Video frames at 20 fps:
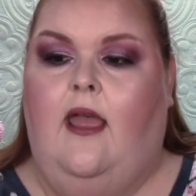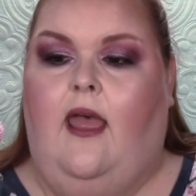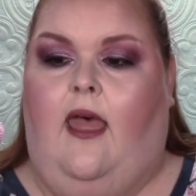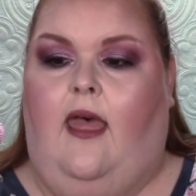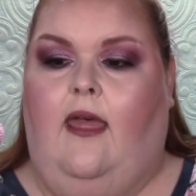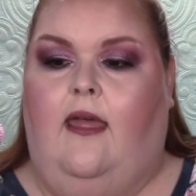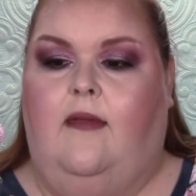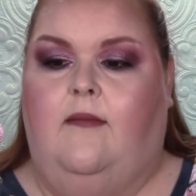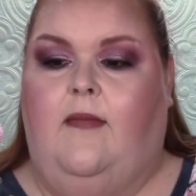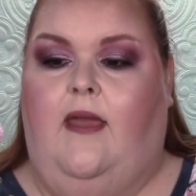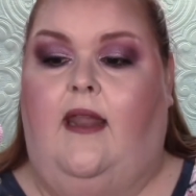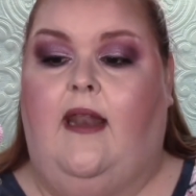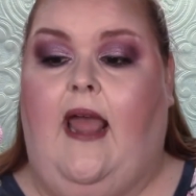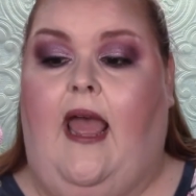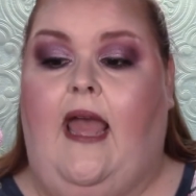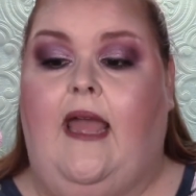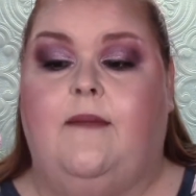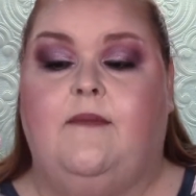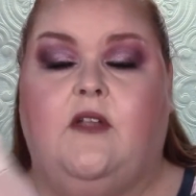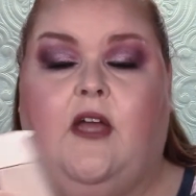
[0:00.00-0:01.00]
Um, and
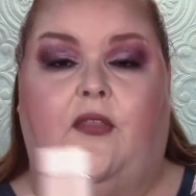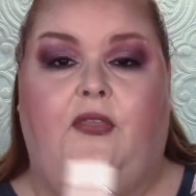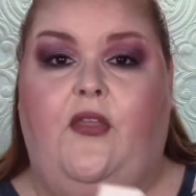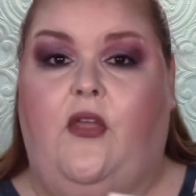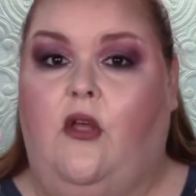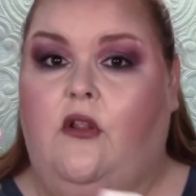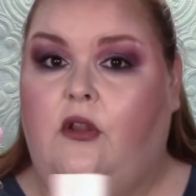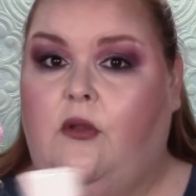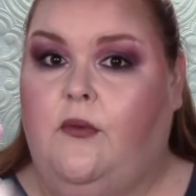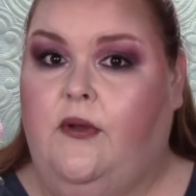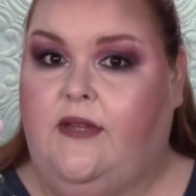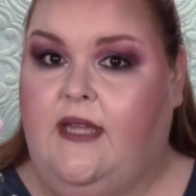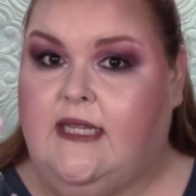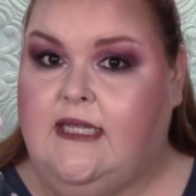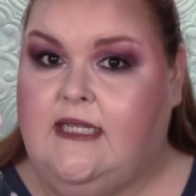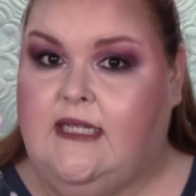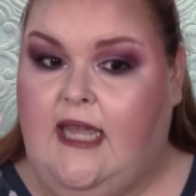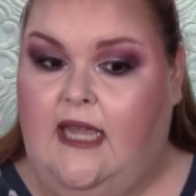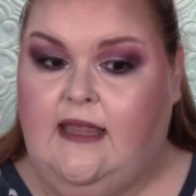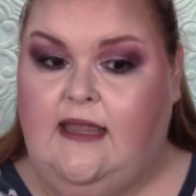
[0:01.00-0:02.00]
I am not the only one that
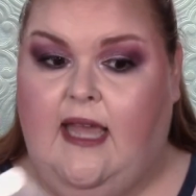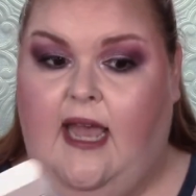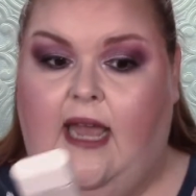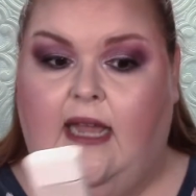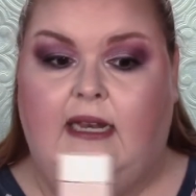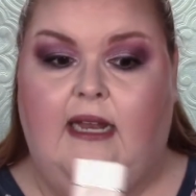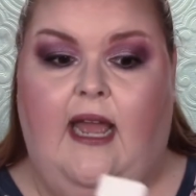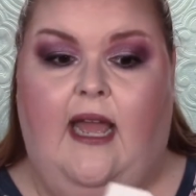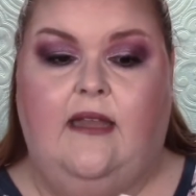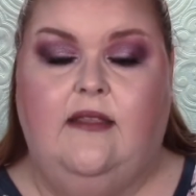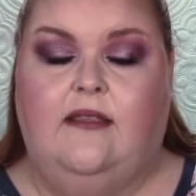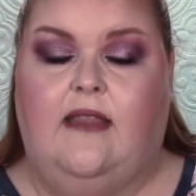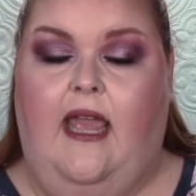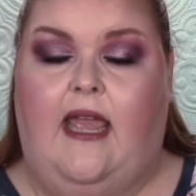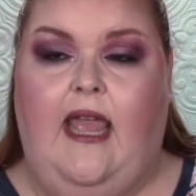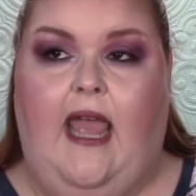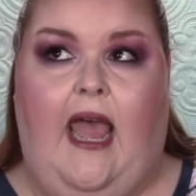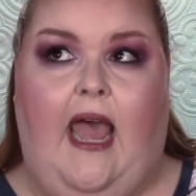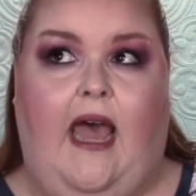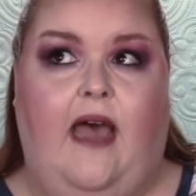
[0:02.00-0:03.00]
said that.
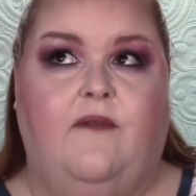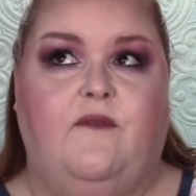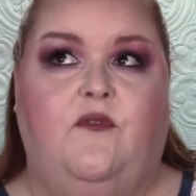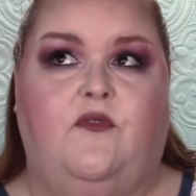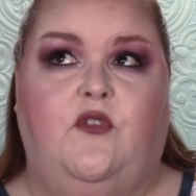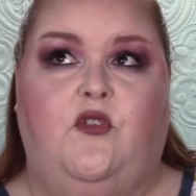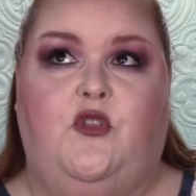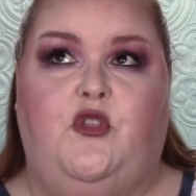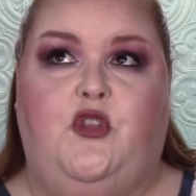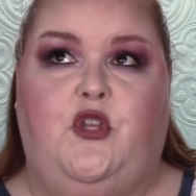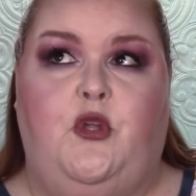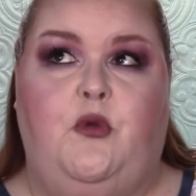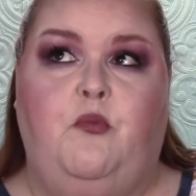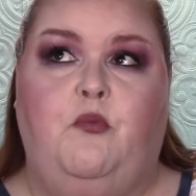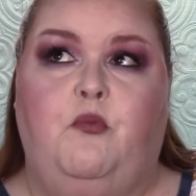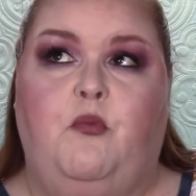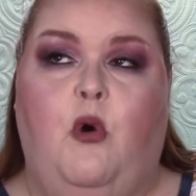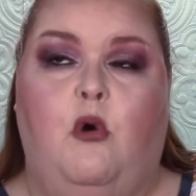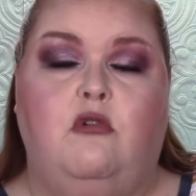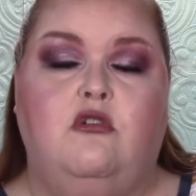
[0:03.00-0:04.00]
They have the
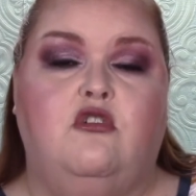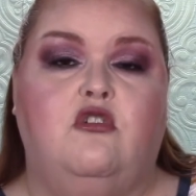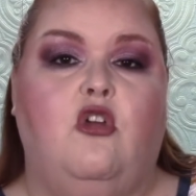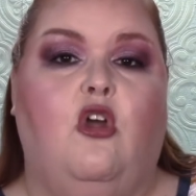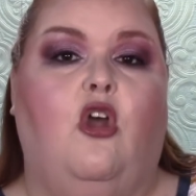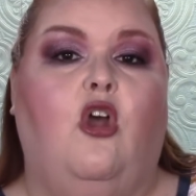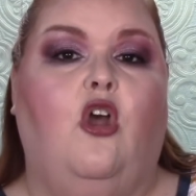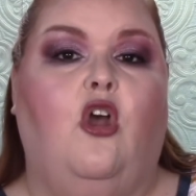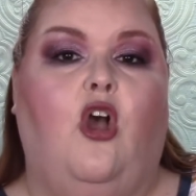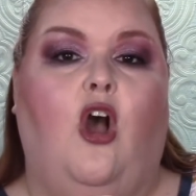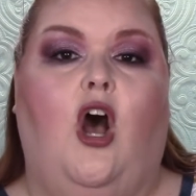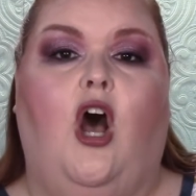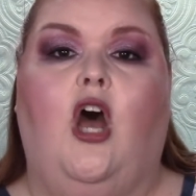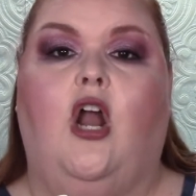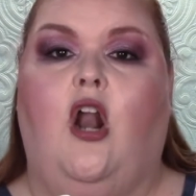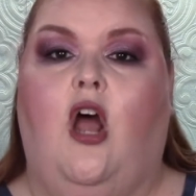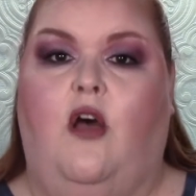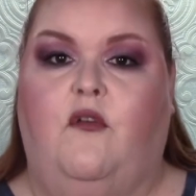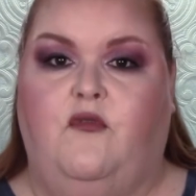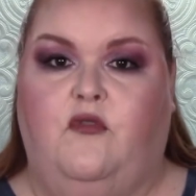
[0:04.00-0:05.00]
most
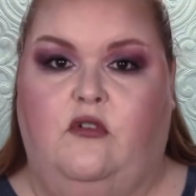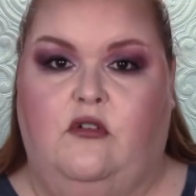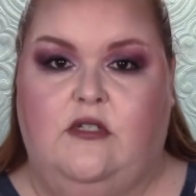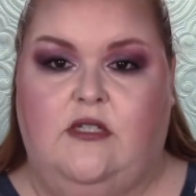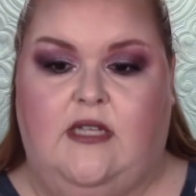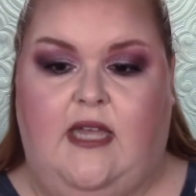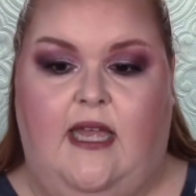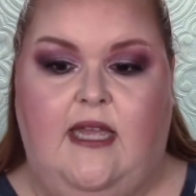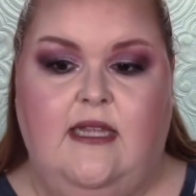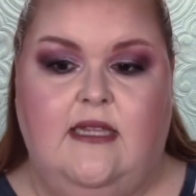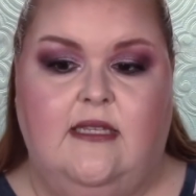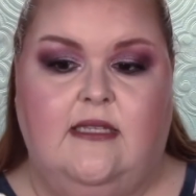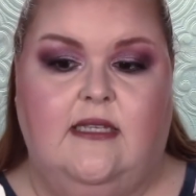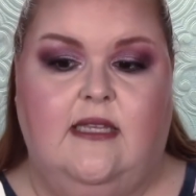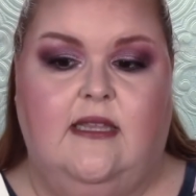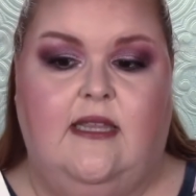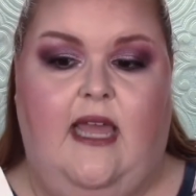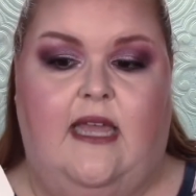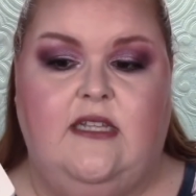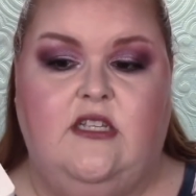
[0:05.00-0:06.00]
god awful scent.
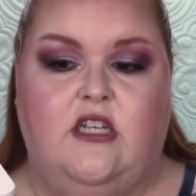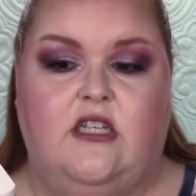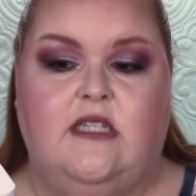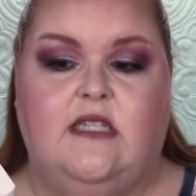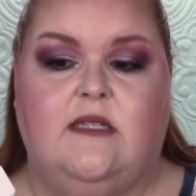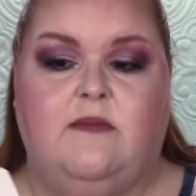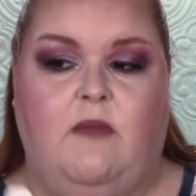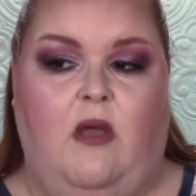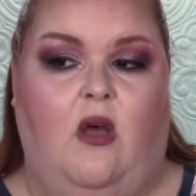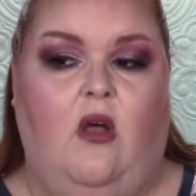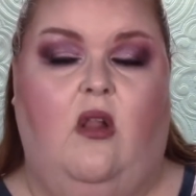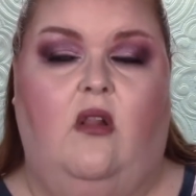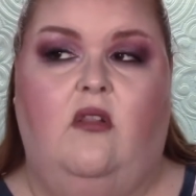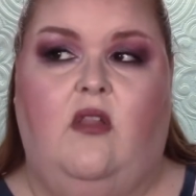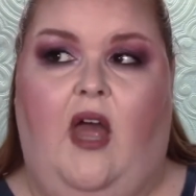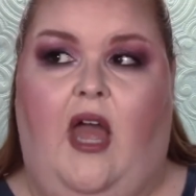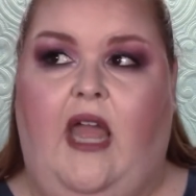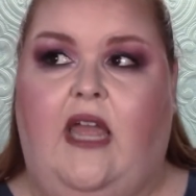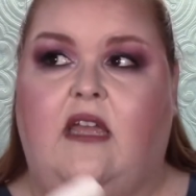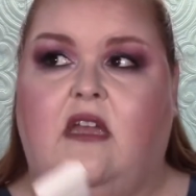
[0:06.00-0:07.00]
They just smell
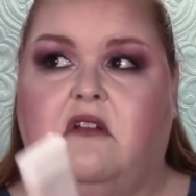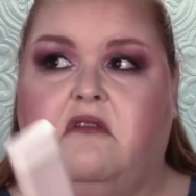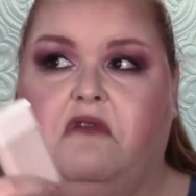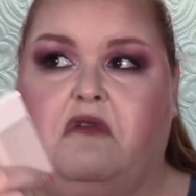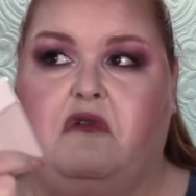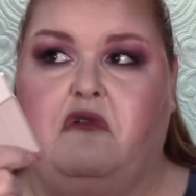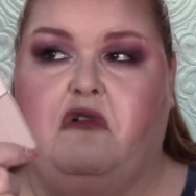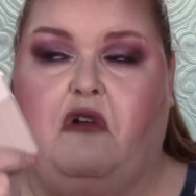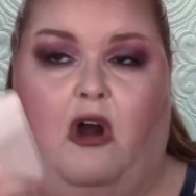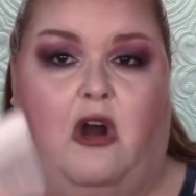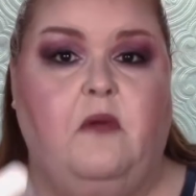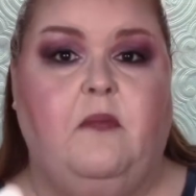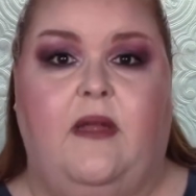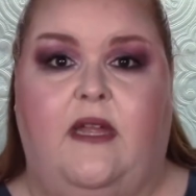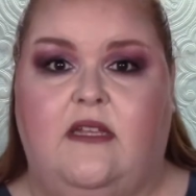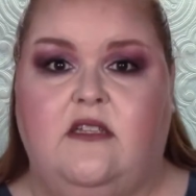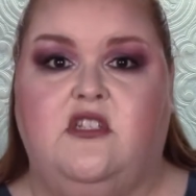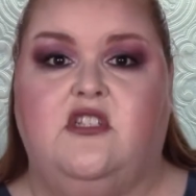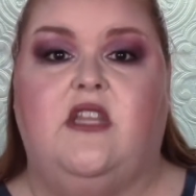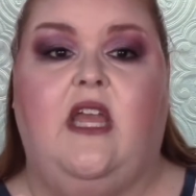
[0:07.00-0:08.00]
like
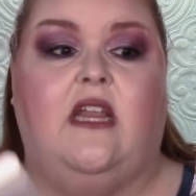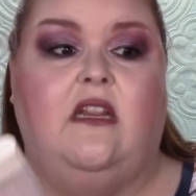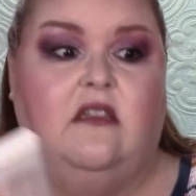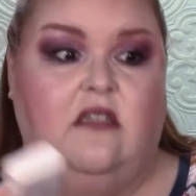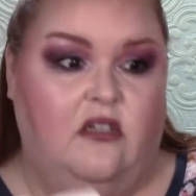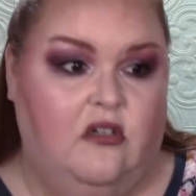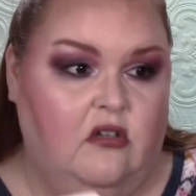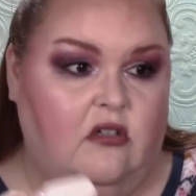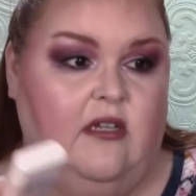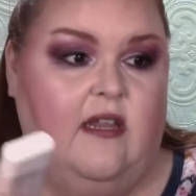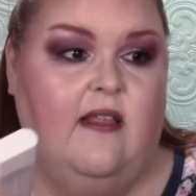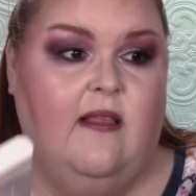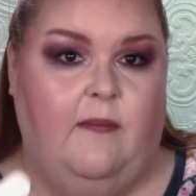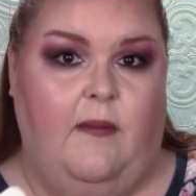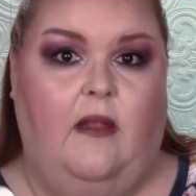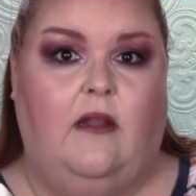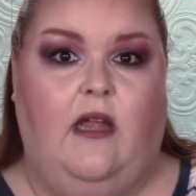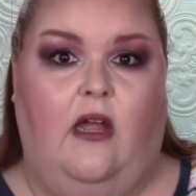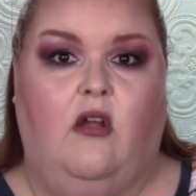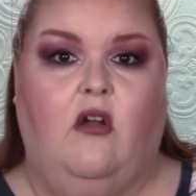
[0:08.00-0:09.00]
garbage. They literally
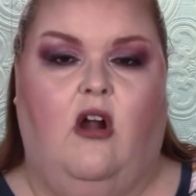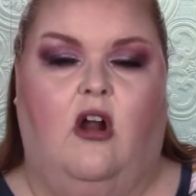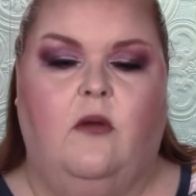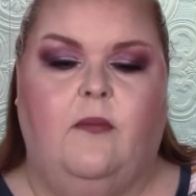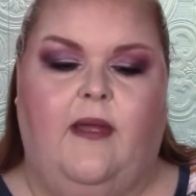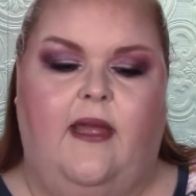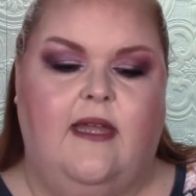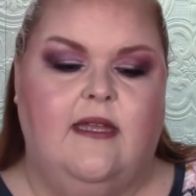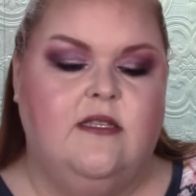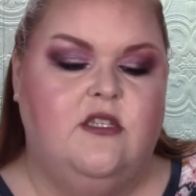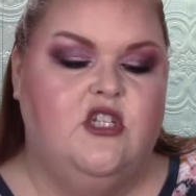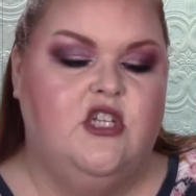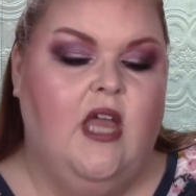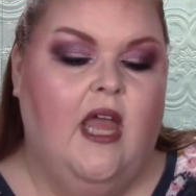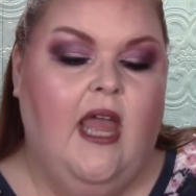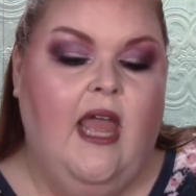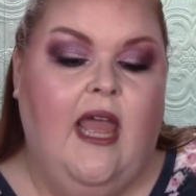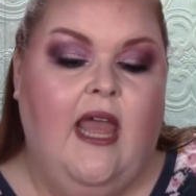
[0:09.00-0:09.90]
smell like garbage.